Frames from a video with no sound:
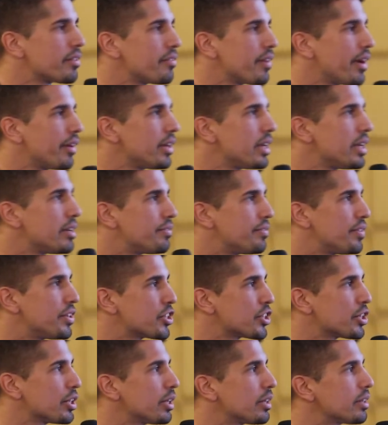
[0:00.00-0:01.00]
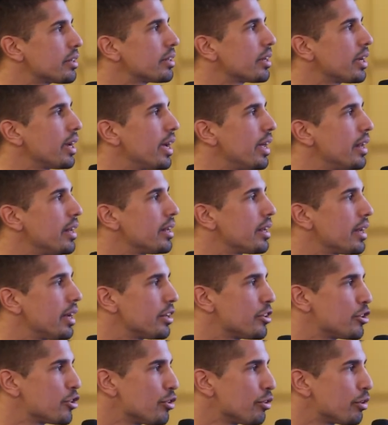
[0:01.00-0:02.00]
a very efficient
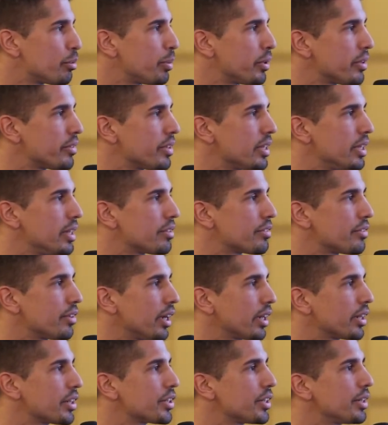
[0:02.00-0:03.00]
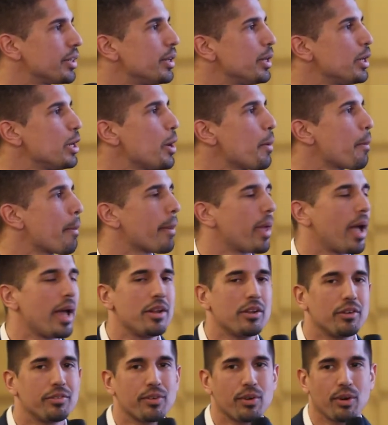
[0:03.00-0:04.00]
and durable steel structure,
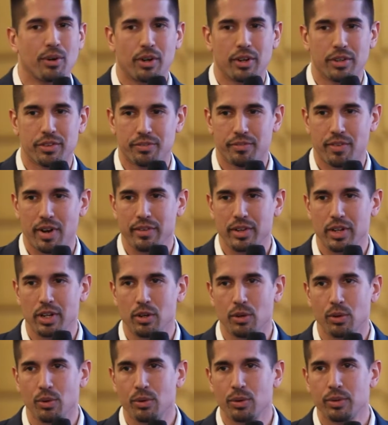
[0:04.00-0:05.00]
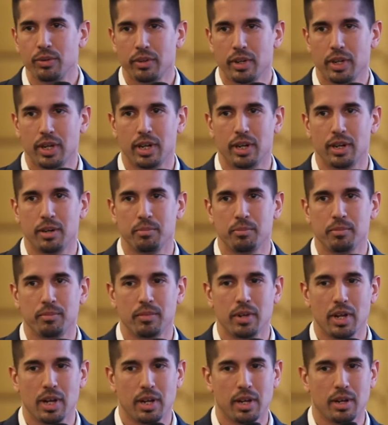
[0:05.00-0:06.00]
and of course very low
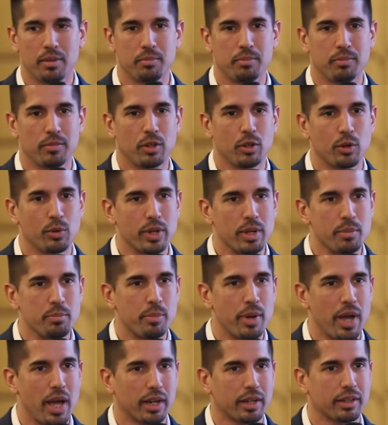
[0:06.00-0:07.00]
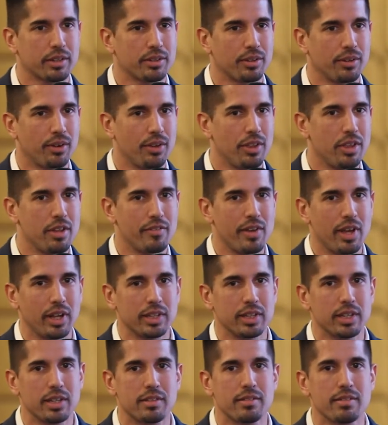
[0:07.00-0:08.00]
impact on the
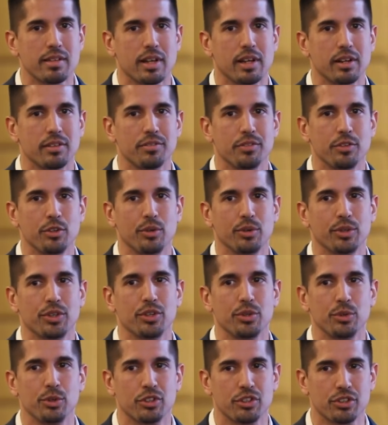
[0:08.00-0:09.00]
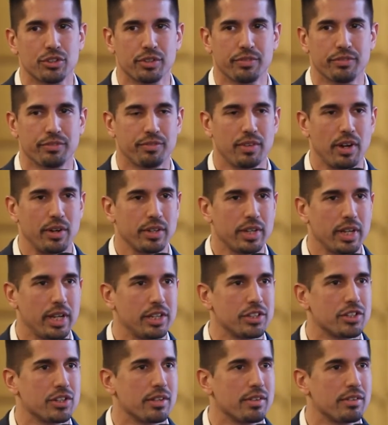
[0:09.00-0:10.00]
valley itself. No huge
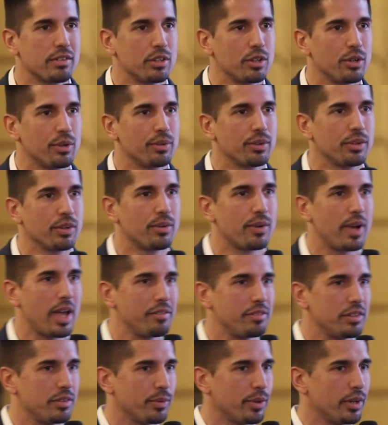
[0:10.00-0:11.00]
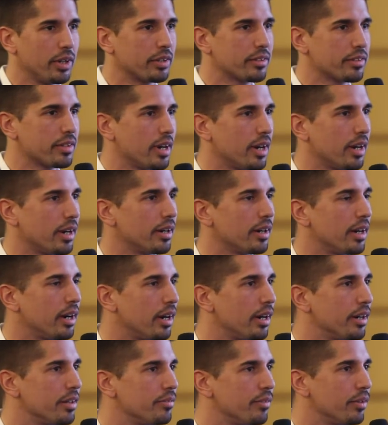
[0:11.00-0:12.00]
foundations, no heavy works
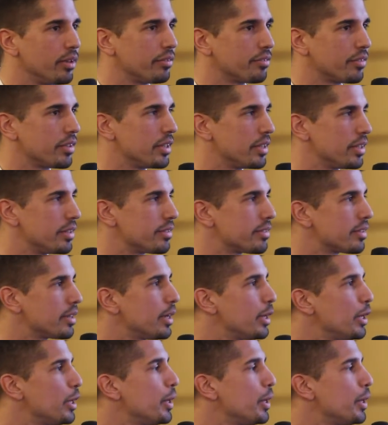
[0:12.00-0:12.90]
are involved in this.